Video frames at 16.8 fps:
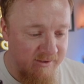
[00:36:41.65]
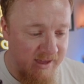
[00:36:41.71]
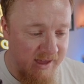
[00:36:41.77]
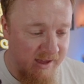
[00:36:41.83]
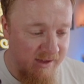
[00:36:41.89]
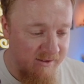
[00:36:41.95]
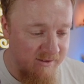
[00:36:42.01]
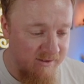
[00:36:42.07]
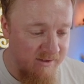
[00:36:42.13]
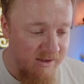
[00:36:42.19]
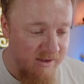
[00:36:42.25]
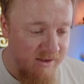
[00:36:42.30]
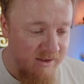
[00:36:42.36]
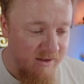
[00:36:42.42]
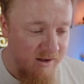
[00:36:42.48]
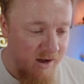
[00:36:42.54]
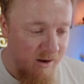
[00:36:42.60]
text,
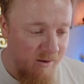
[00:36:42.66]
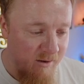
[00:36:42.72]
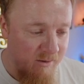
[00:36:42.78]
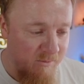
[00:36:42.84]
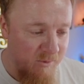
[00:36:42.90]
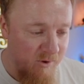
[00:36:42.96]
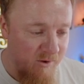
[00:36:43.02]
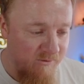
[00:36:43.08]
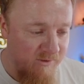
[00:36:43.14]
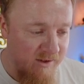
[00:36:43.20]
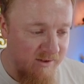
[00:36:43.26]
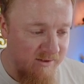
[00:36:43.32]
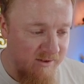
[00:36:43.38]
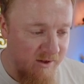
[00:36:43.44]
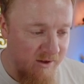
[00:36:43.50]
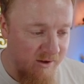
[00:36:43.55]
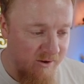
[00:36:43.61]
I'm going to move this
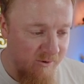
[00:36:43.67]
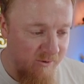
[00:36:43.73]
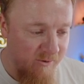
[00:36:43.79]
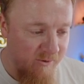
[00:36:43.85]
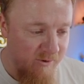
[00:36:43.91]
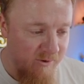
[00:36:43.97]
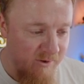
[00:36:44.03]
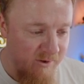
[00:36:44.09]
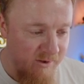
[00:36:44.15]
circle